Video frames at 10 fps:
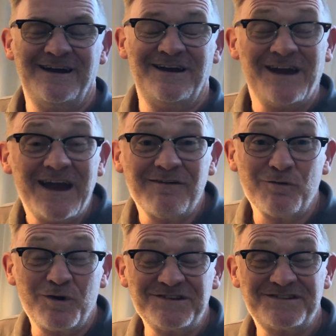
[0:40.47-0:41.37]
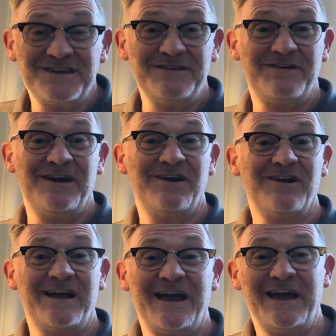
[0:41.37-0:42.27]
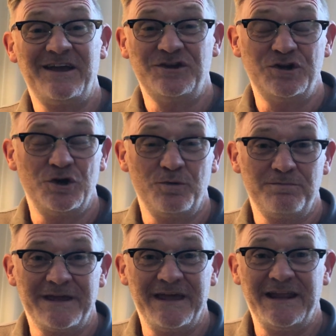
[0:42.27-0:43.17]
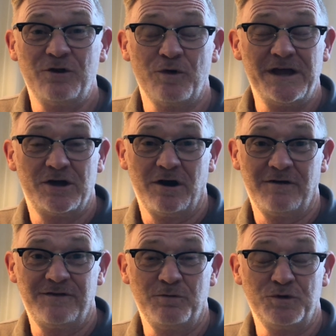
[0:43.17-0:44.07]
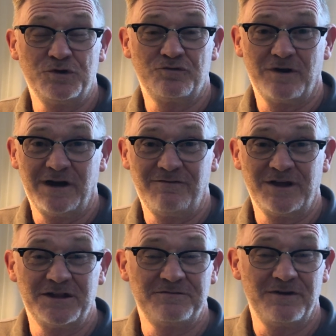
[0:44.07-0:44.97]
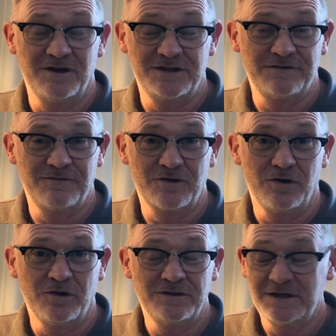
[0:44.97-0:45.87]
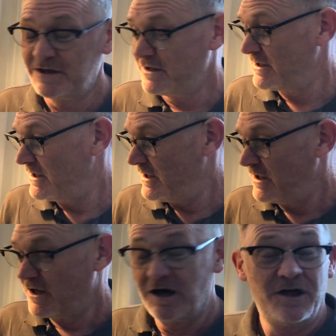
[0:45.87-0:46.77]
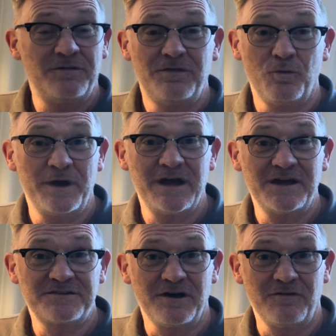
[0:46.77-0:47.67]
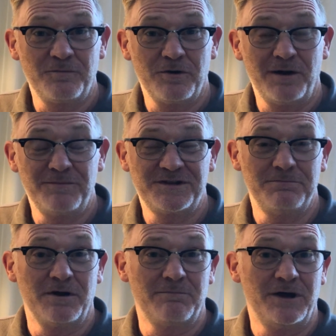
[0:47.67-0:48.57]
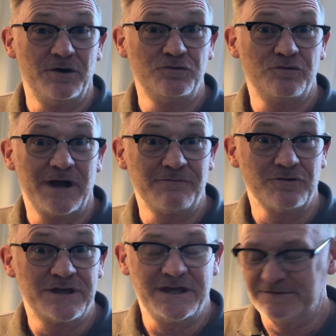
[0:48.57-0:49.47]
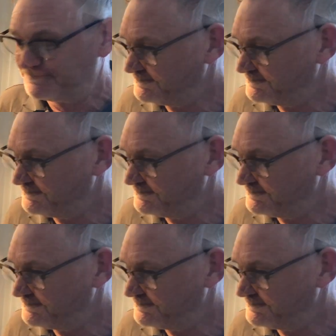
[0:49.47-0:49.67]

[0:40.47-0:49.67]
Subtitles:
Hey everyone, Steve here. Hey, you know, getting great coffee when you're traveling is very difficult. The way I solve the problem is I bring my own travel kit.